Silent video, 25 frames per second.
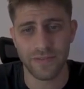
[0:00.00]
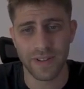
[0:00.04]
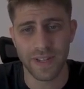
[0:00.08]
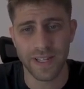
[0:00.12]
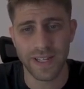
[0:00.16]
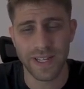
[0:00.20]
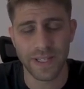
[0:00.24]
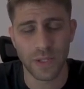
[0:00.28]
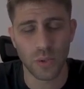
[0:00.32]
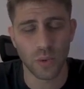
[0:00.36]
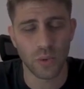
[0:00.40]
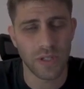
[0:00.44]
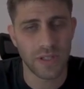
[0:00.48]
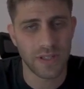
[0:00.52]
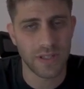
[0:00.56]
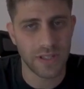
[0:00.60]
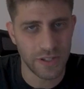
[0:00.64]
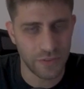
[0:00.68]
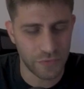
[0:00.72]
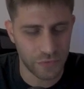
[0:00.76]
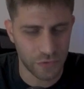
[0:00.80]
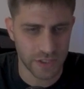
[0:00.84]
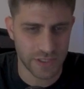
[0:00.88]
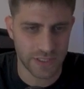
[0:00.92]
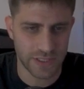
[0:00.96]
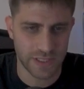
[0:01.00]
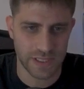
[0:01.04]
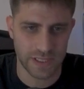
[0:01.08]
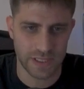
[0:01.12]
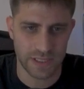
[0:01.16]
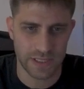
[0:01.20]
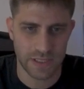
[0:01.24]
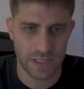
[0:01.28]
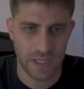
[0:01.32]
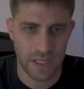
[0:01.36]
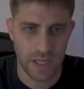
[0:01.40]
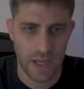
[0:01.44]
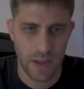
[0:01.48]
into the
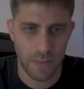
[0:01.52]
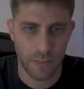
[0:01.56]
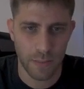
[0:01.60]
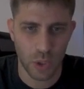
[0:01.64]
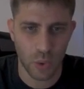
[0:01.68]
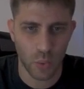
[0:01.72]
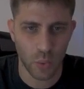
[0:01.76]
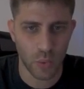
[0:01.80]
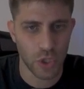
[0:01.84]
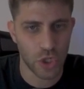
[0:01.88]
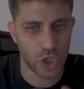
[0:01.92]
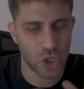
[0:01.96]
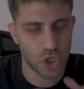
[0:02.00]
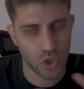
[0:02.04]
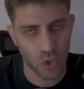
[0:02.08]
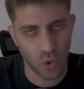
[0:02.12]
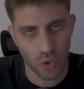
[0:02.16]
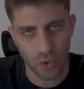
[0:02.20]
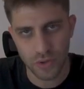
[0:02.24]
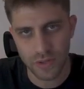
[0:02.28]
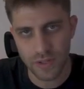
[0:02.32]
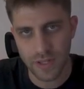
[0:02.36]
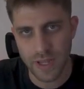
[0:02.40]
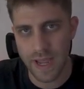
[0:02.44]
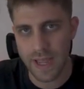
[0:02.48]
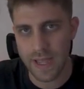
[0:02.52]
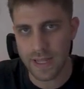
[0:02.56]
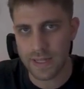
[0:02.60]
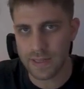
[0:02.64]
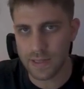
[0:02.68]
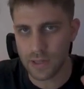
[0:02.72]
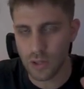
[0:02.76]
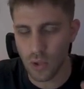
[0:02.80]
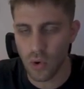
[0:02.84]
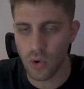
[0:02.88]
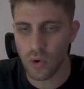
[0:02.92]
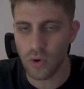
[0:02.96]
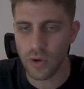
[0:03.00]
differences between short
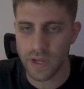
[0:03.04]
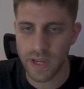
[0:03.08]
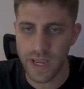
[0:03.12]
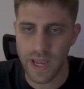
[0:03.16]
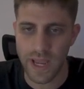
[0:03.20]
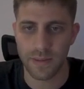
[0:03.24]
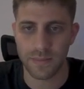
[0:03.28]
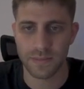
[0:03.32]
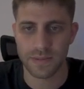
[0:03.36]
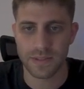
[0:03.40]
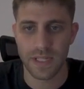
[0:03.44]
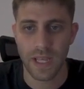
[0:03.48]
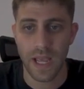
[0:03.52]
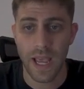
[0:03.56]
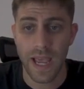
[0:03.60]
and long games,